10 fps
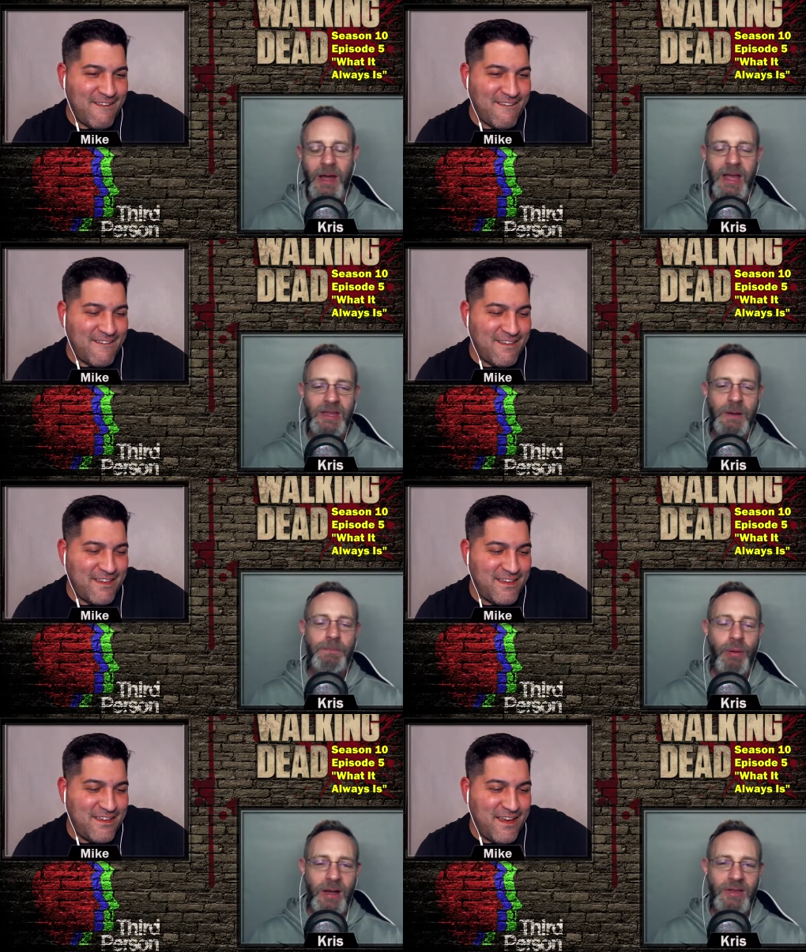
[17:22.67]
Speaker 1: you
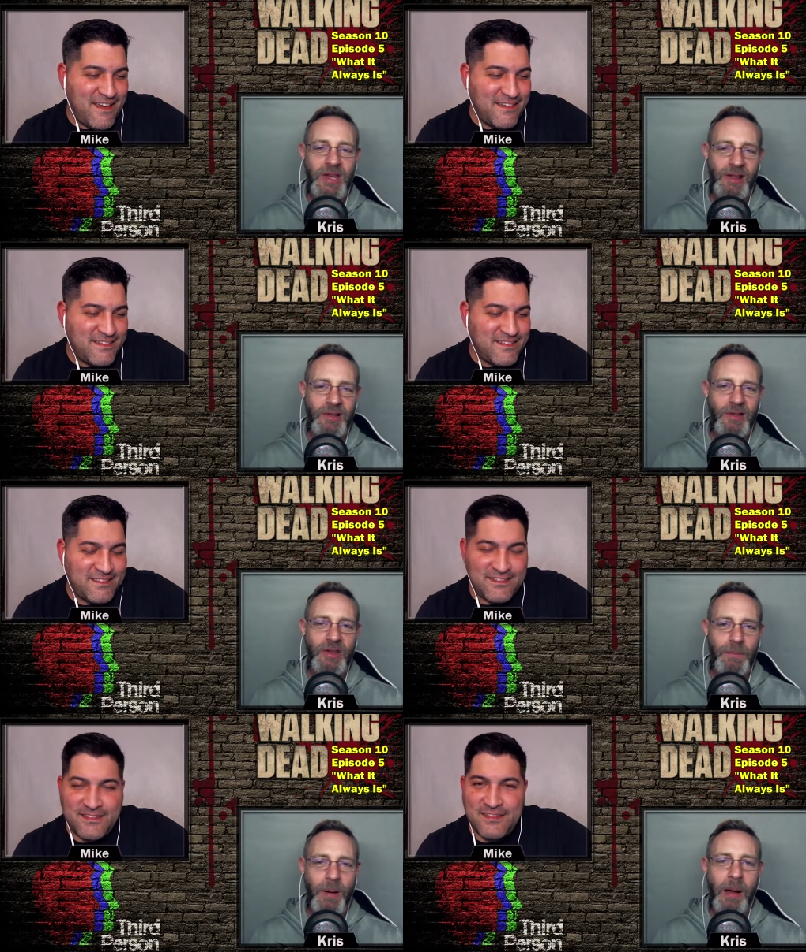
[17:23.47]
pro- yeah. chances are
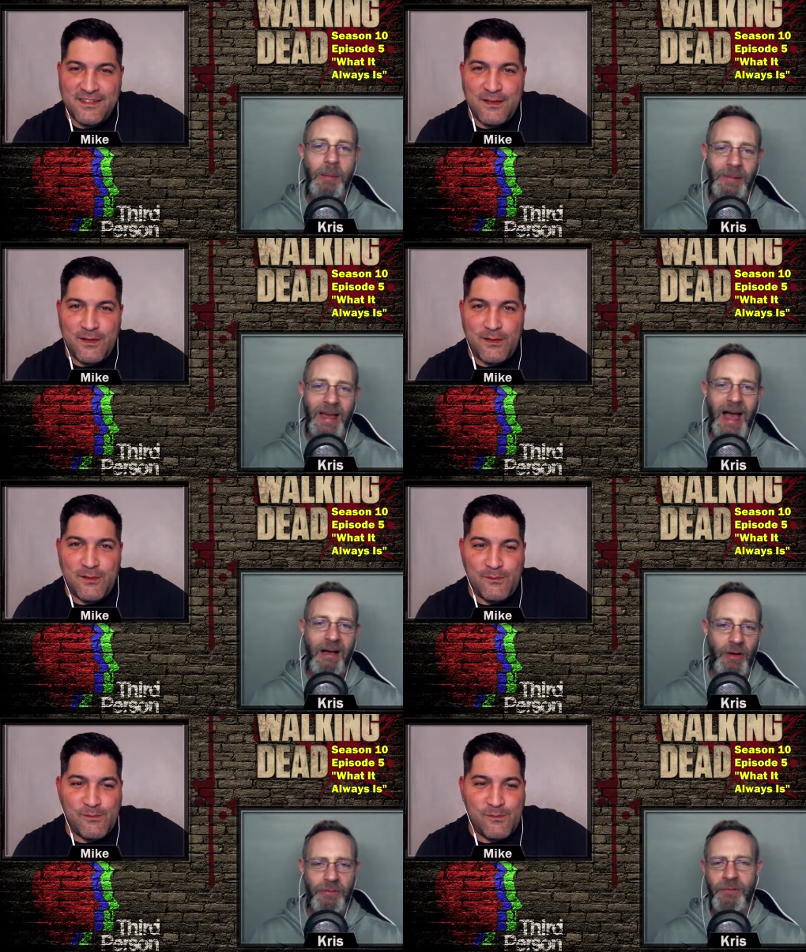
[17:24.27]
you probably
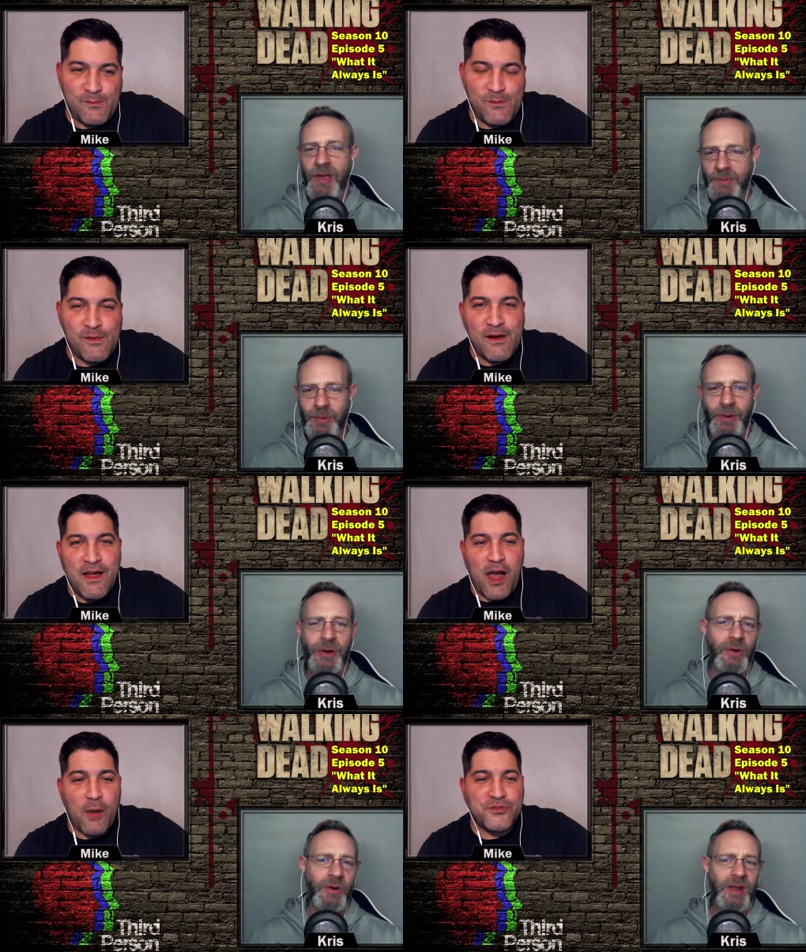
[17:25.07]
have on Facebook
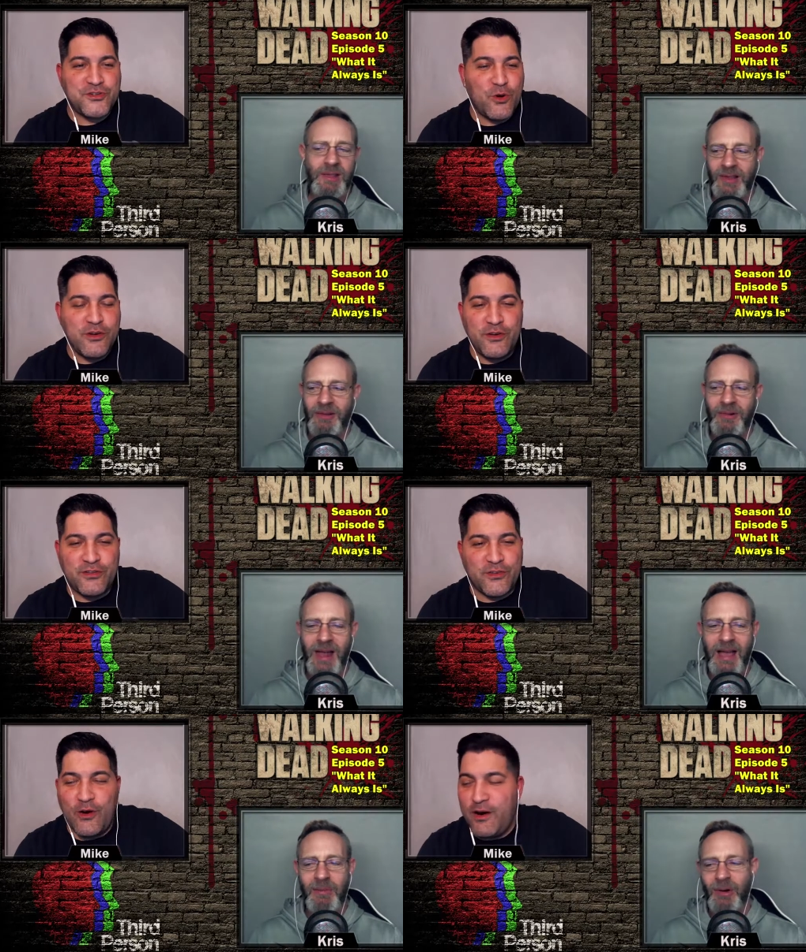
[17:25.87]
I'm or sure Instagram you
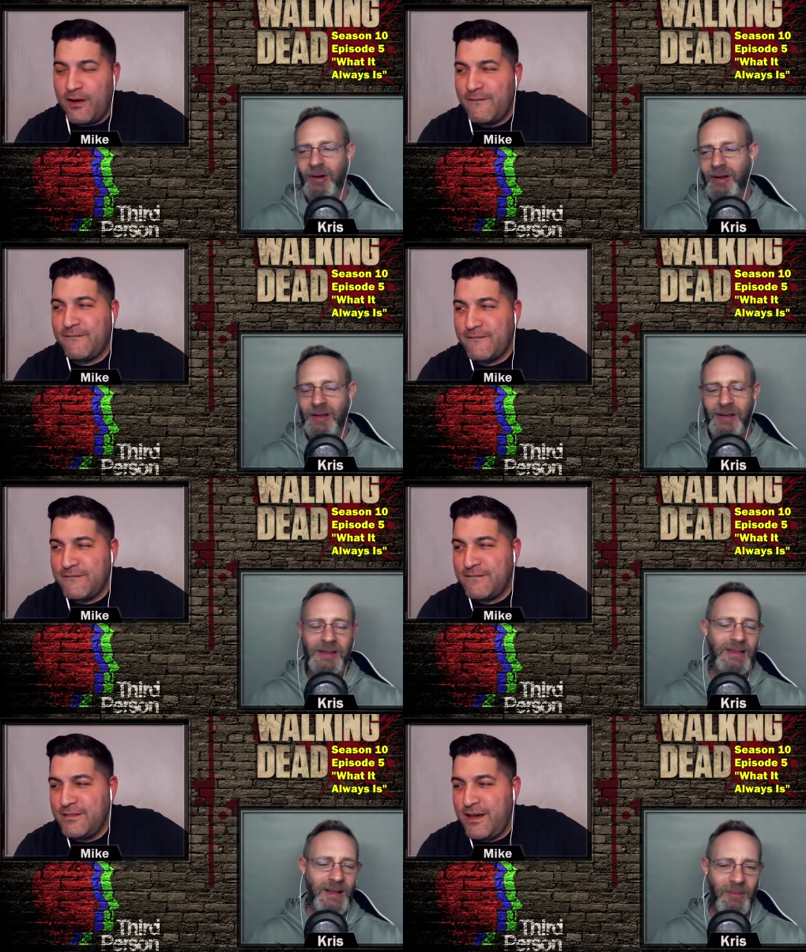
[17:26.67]
saw, or
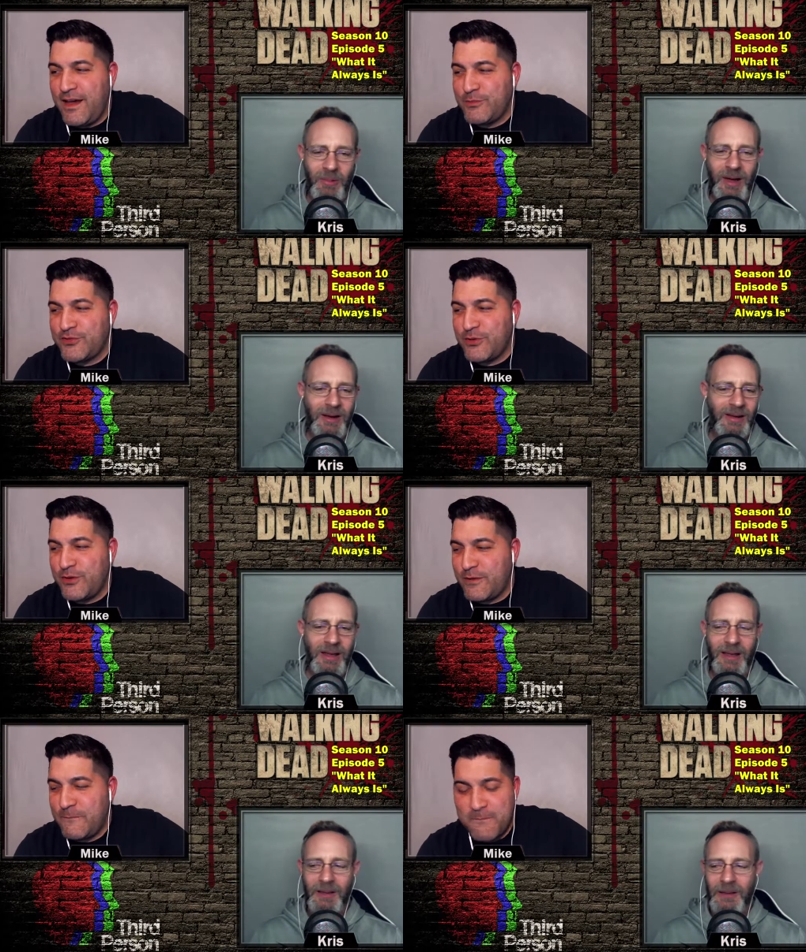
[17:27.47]
yeah, somewhere. Sure.
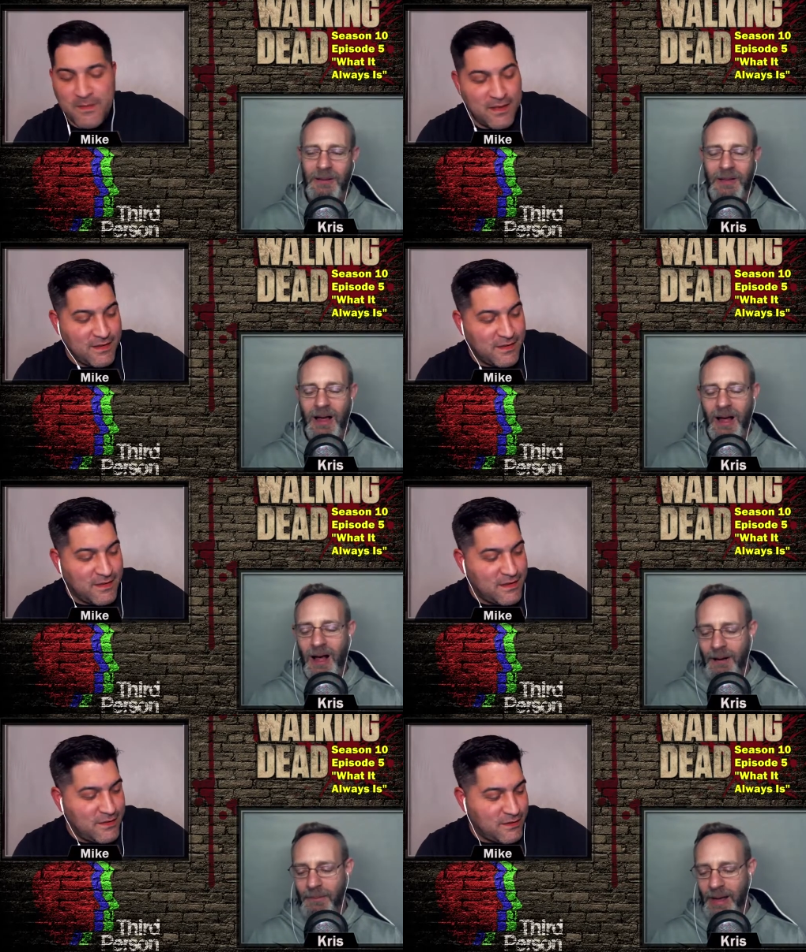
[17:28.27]
Yeah.
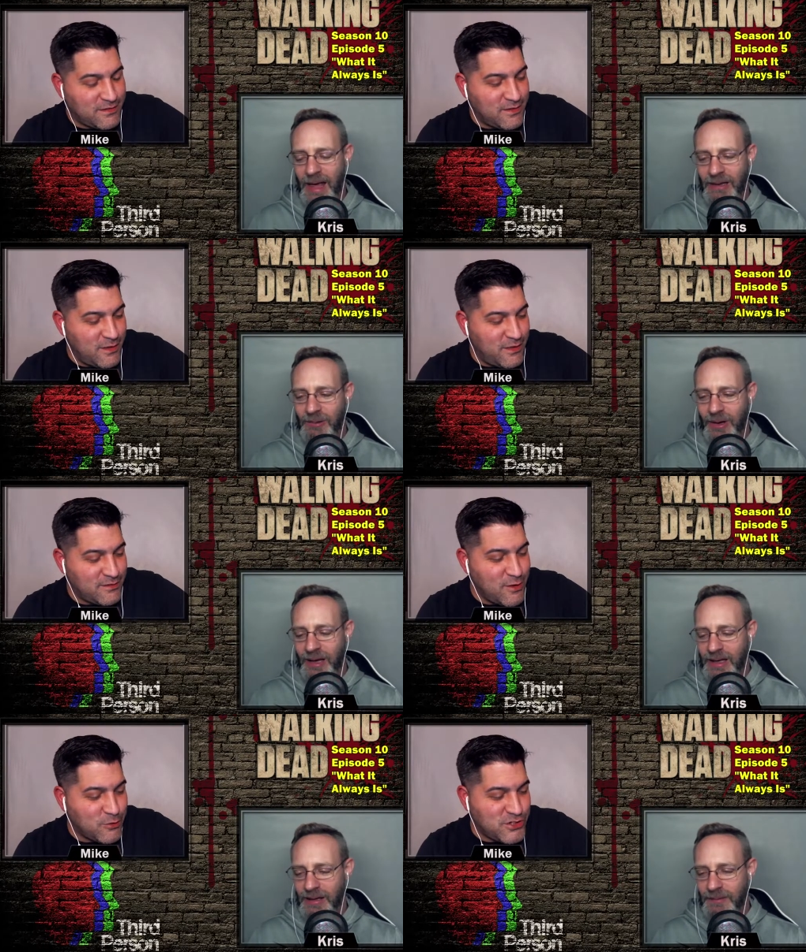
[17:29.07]
Speaker 2: Um, there's, anyway, there's
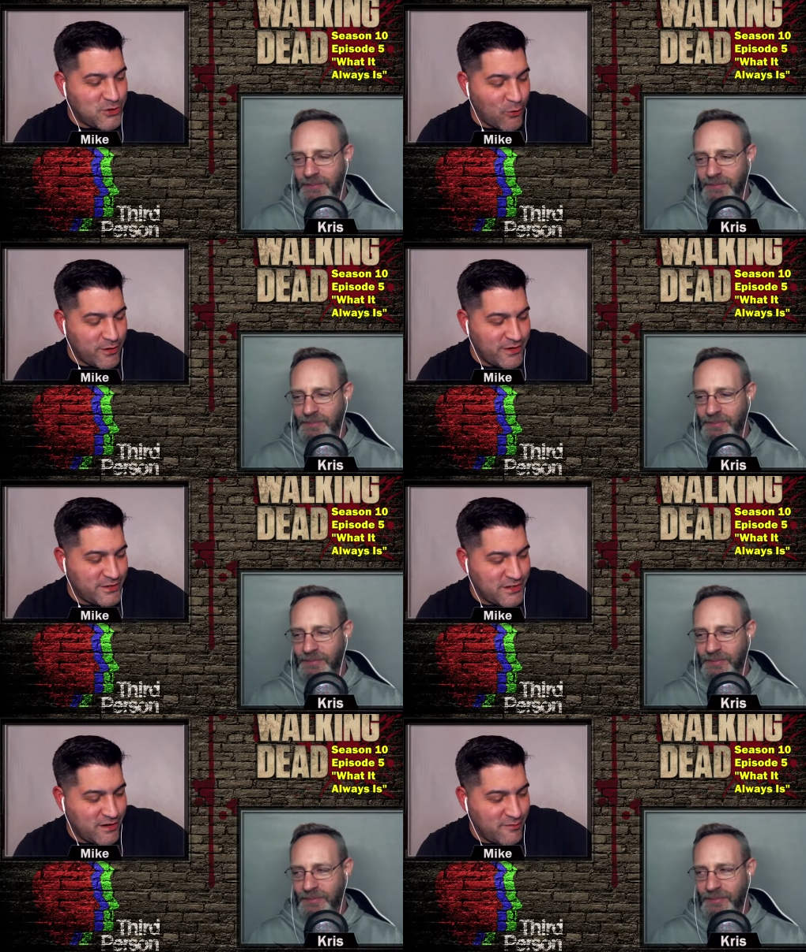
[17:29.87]
no shortage
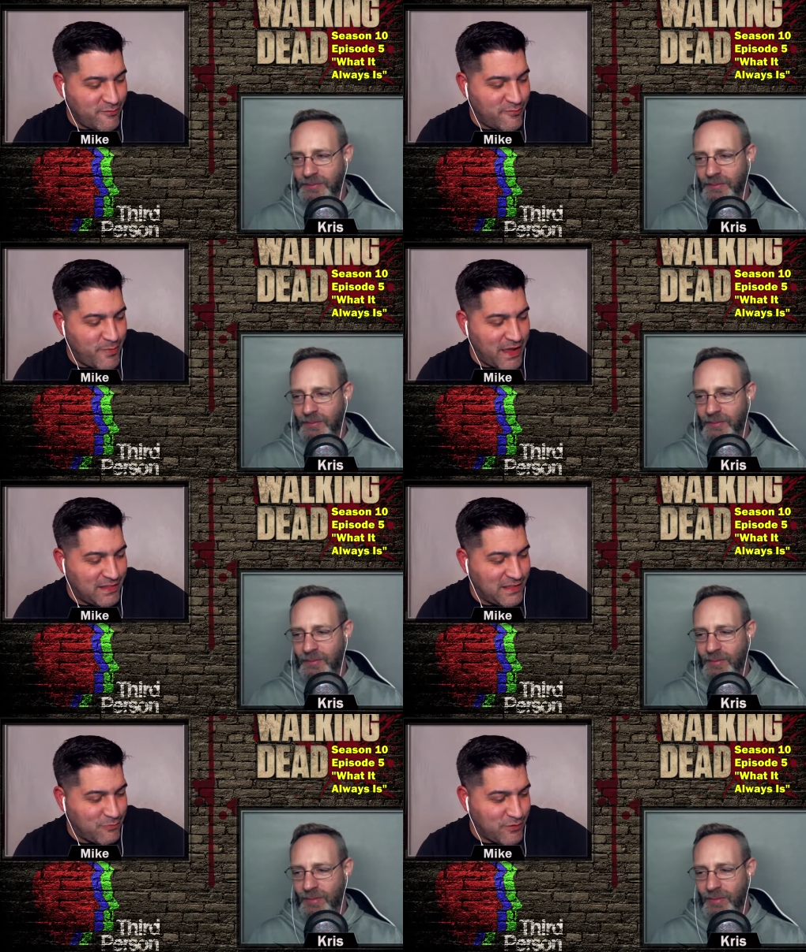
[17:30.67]
of bad
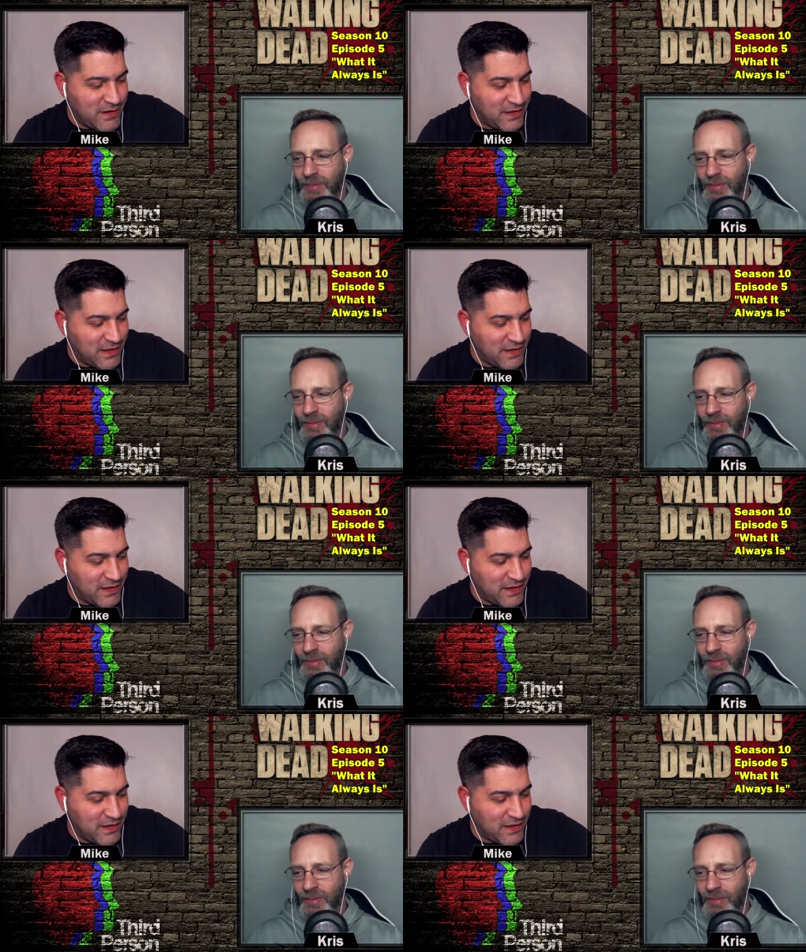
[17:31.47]
lip reading